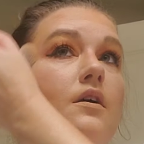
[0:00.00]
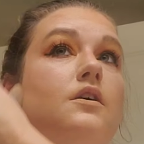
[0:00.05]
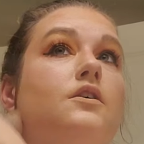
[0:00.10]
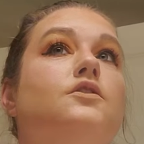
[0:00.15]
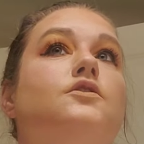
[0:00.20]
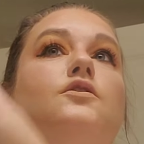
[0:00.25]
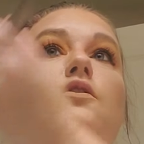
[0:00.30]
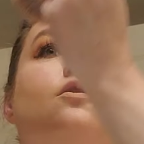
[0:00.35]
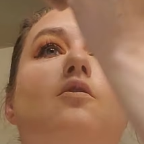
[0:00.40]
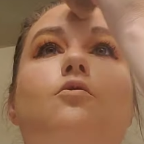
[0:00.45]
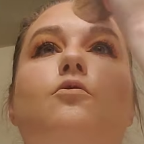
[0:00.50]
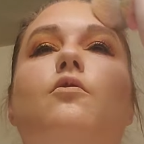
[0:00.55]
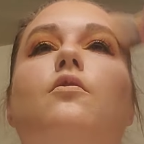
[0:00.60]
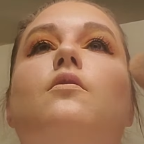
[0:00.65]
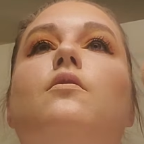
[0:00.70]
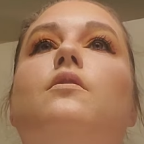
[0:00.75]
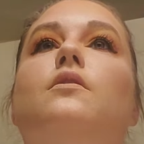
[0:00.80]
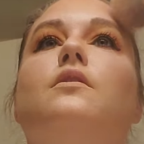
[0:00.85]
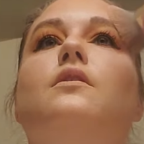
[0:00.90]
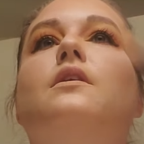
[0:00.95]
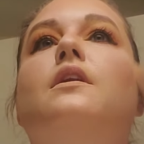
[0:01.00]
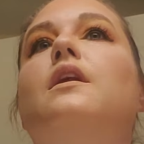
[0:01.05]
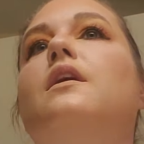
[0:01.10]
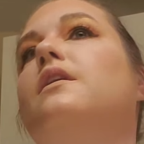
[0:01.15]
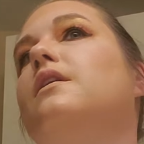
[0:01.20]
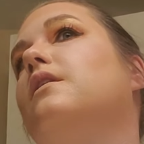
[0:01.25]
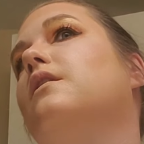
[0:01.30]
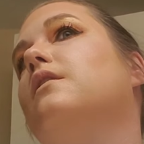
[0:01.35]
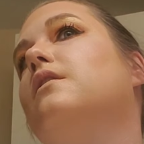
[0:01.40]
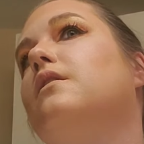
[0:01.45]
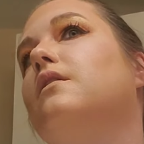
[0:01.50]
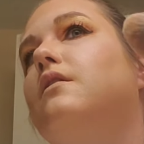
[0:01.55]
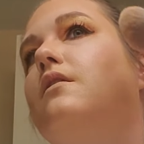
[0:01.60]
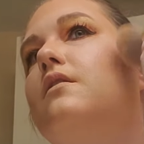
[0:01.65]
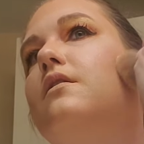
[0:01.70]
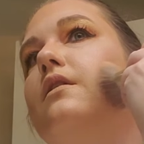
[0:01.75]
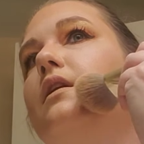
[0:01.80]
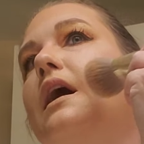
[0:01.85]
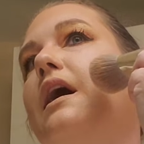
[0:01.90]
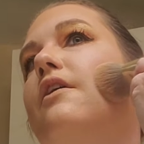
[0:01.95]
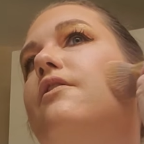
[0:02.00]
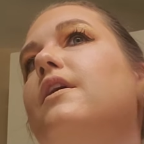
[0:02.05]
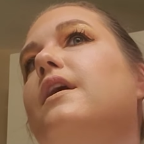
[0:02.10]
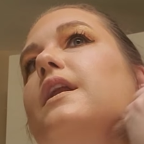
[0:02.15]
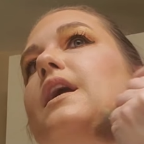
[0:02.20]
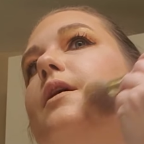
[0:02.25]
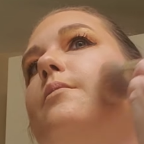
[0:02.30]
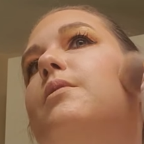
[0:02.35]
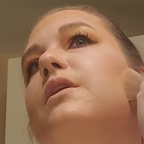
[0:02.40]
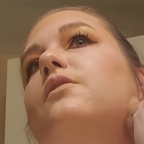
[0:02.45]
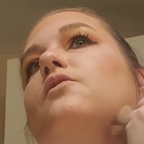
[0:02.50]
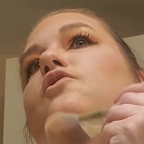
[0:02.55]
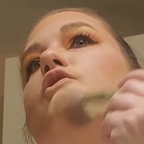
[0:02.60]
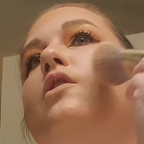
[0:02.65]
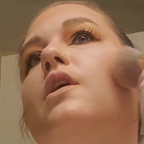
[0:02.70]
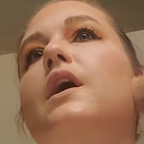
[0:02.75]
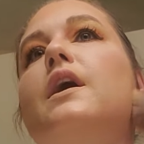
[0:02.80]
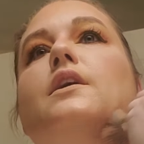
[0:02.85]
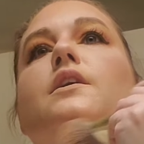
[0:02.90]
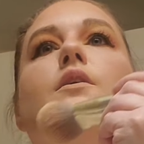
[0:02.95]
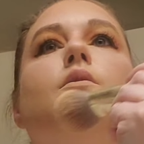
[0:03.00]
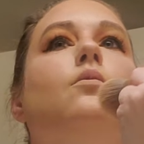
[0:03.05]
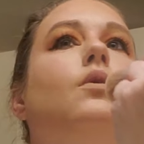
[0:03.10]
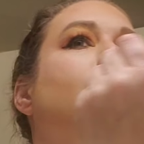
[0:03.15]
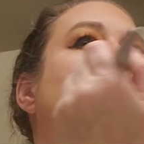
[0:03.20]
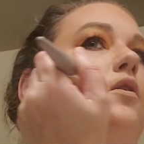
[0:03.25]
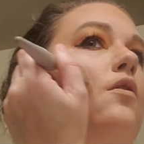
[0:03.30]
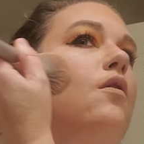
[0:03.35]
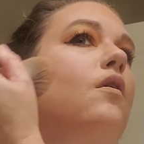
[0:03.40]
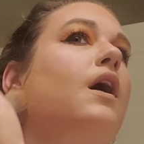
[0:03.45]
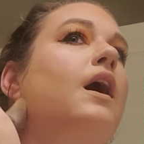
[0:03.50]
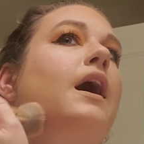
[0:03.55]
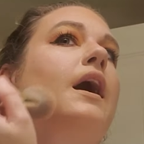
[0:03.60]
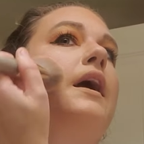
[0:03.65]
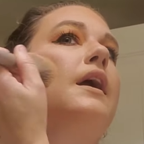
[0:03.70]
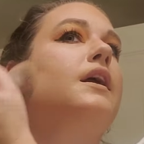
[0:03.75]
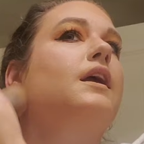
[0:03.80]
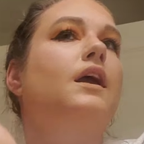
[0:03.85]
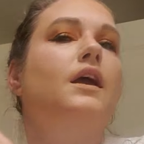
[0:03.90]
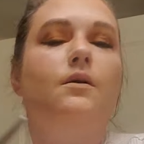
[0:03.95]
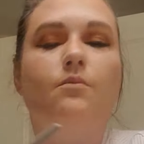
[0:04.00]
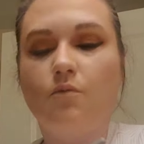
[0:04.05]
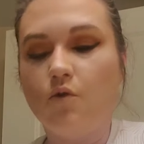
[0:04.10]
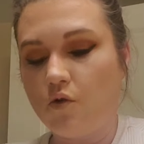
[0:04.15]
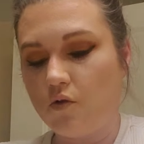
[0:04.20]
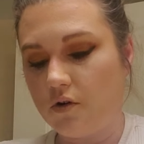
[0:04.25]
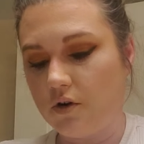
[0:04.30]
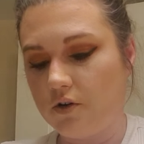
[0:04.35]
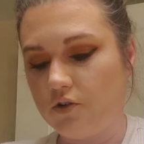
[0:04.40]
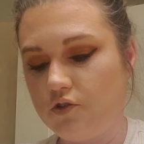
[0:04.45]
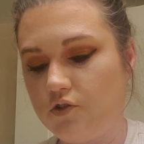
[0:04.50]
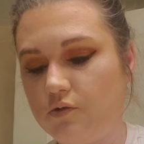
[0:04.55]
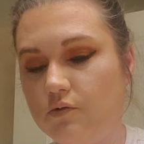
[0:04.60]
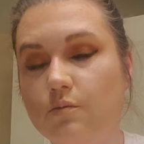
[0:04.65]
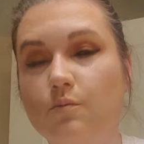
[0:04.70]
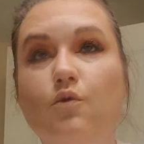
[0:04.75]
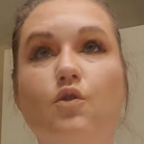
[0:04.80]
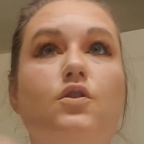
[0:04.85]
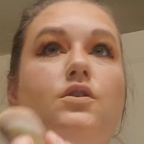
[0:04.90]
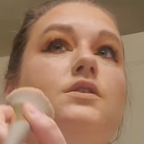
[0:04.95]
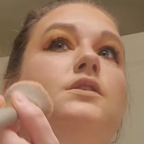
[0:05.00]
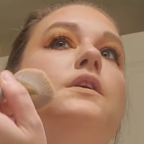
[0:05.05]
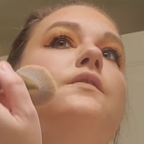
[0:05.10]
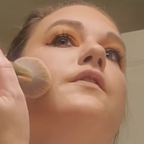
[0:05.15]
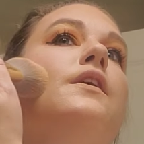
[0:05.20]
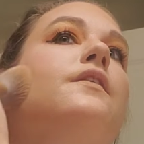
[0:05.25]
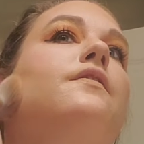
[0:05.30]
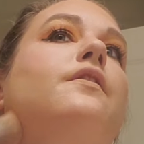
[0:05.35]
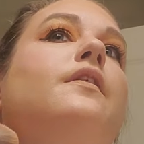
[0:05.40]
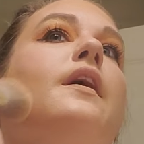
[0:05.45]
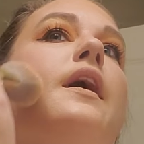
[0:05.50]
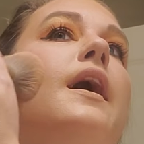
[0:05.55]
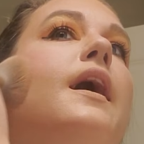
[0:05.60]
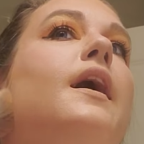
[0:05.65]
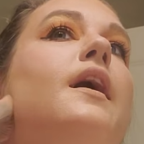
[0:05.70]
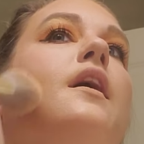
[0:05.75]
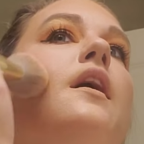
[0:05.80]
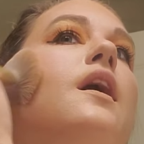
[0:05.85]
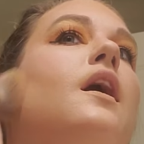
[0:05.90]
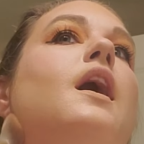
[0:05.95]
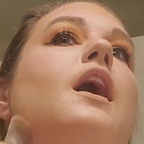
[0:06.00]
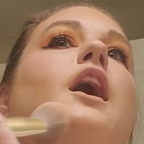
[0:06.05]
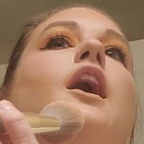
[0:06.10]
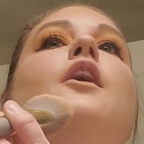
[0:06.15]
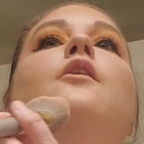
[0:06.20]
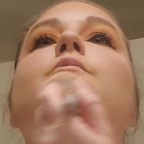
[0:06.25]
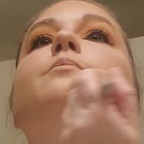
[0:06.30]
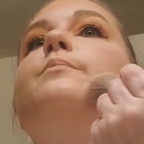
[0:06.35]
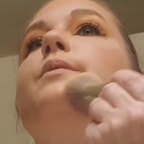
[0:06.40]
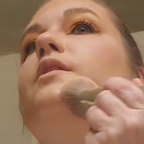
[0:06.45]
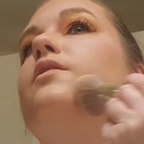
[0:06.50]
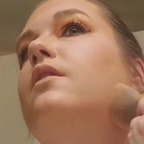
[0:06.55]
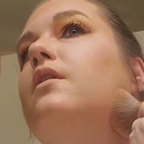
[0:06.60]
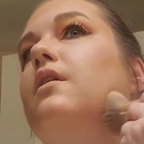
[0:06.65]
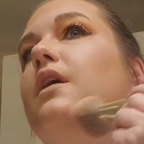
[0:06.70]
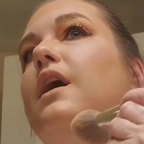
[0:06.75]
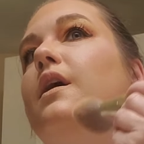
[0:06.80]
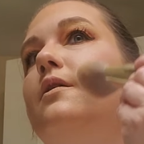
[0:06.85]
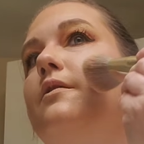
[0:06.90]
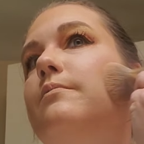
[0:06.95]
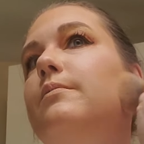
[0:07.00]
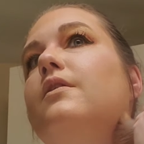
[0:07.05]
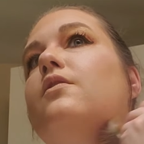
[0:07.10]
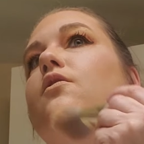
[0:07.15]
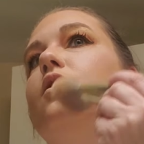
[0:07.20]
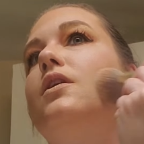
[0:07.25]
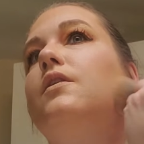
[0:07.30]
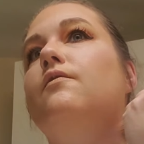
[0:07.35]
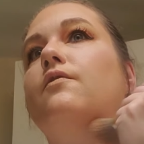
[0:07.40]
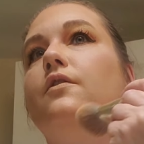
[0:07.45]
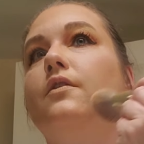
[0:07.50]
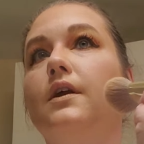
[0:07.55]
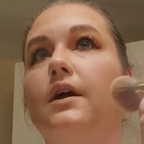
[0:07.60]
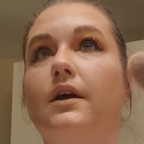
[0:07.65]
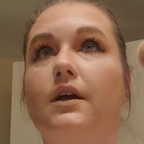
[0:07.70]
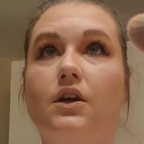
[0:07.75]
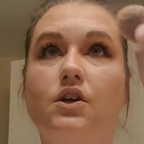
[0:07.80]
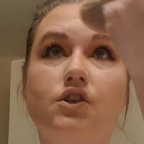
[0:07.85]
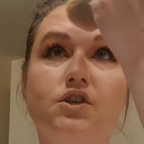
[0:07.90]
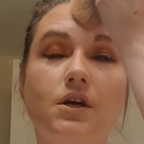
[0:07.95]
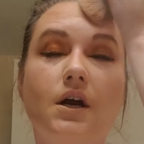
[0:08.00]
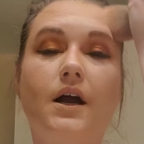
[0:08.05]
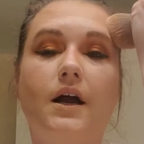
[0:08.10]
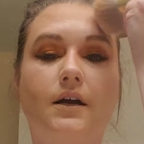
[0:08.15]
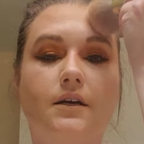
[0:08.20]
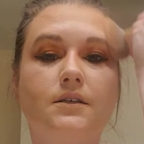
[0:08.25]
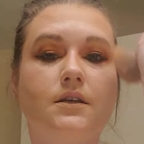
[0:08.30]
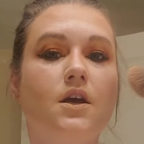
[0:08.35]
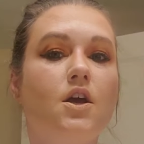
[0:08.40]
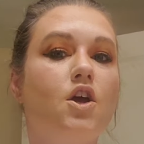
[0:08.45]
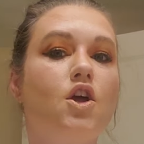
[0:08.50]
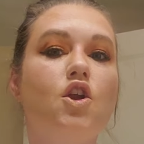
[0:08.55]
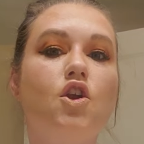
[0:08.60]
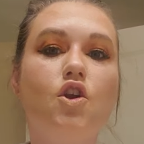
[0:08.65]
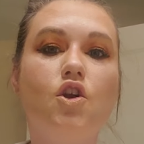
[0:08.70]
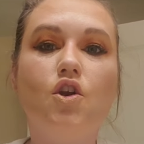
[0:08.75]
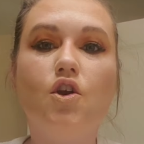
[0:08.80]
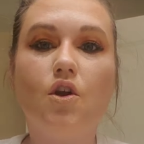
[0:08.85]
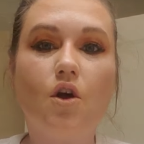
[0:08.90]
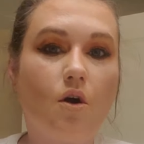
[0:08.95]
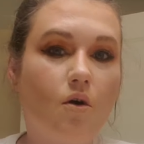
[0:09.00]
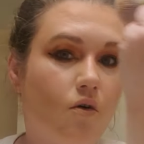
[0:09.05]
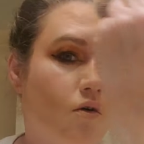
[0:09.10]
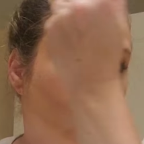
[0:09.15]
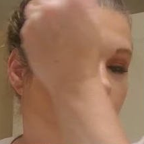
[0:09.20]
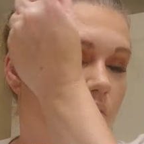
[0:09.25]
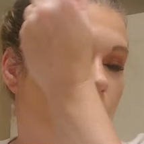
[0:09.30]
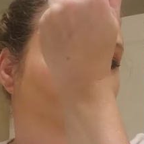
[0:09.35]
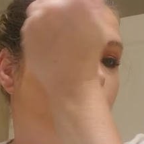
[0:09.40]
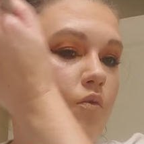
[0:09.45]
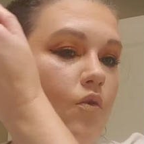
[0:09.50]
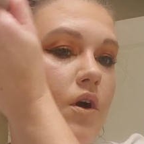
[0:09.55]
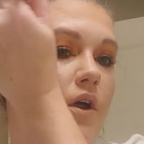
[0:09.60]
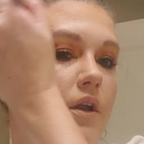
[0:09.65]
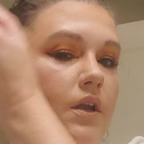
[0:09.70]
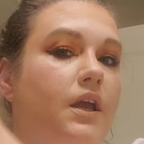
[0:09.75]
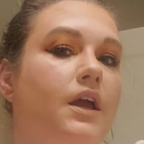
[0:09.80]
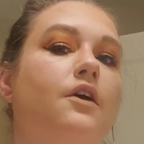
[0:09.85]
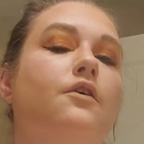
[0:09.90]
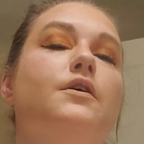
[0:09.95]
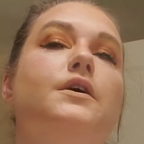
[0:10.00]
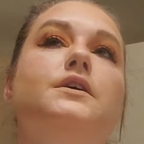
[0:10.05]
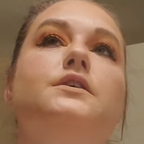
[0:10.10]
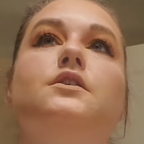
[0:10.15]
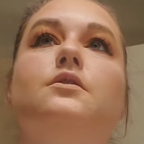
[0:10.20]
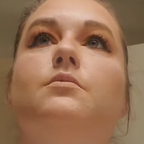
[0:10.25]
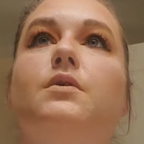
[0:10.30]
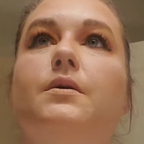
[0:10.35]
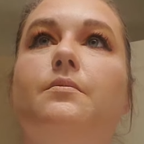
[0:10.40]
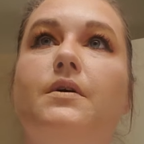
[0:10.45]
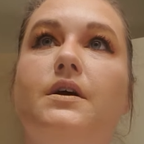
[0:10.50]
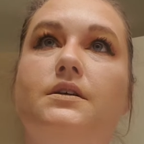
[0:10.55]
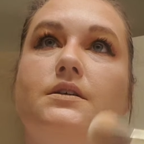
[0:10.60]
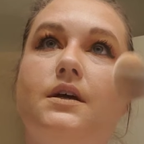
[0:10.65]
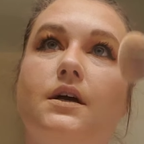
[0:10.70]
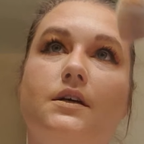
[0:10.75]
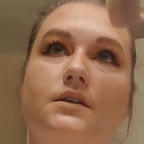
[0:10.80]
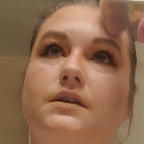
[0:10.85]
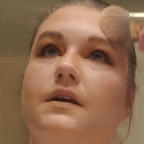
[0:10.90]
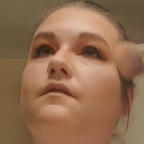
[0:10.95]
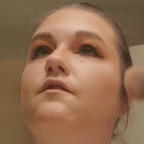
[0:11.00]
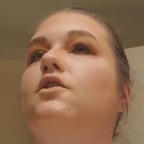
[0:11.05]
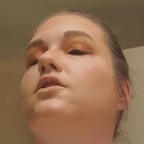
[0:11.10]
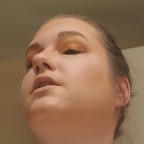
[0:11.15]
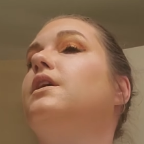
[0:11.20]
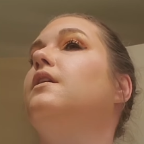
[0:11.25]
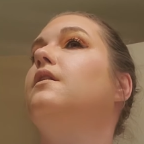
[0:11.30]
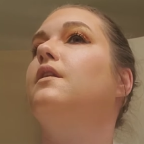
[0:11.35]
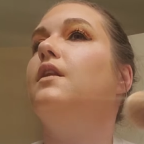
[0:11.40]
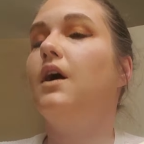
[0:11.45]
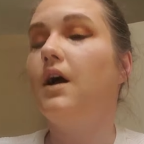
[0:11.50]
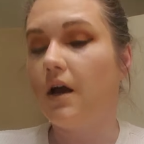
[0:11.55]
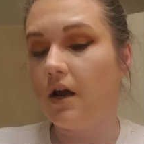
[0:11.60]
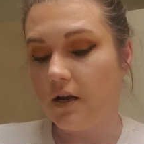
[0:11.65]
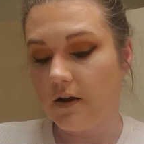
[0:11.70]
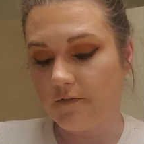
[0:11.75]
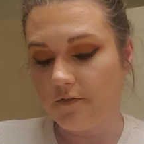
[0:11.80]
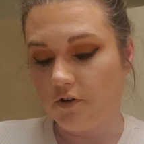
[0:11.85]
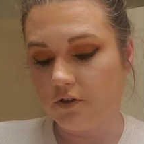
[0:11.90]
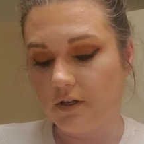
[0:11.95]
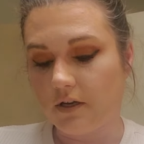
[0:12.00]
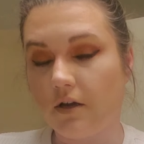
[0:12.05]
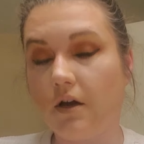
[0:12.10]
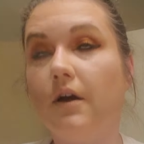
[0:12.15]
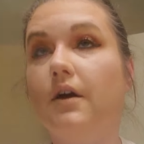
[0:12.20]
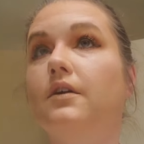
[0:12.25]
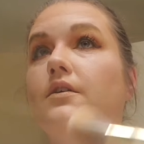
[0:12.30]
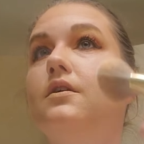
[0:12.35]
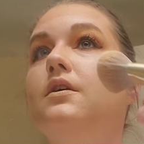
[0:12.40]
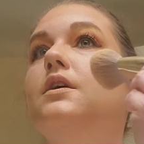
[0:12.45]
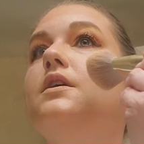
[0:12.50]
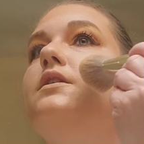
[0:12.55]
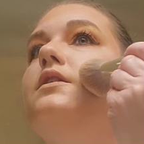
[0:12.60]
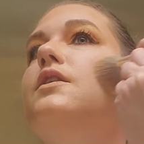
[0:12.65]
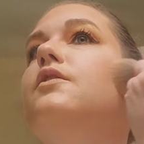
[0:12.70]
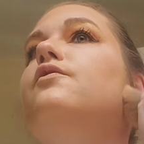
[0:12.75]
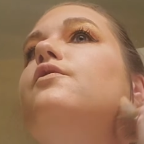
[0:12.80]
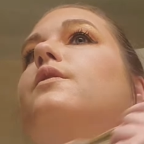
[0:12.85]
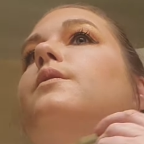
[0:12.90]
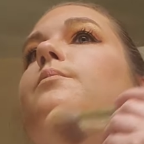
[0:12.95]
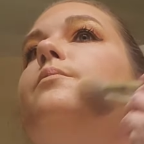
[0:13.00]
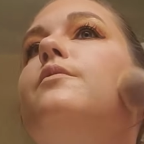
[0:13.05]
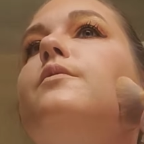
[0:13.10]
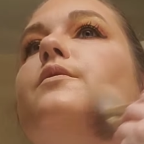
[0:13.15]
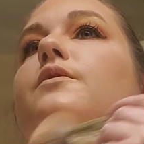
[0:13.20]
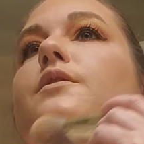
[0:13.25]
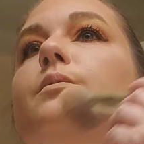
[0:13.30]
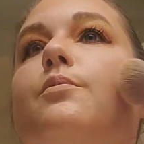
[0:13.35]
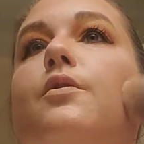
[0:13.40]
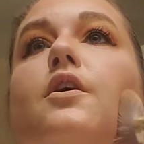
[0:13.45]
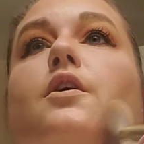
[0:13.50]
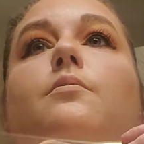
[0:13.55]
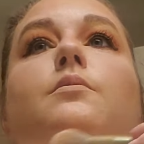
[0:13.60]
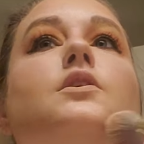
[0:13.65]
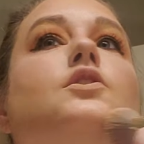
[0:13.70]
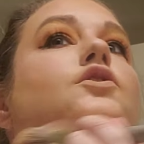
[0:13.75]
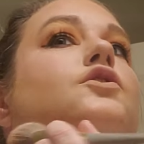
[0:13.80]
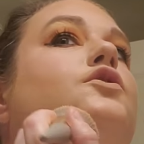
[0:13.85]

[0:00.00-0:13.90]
so now that I've been trying to want to go hiking more and do more stuff like that, I've been looking for Nike Shocks. No one carries them in my size. I've looked online, I've looked at different department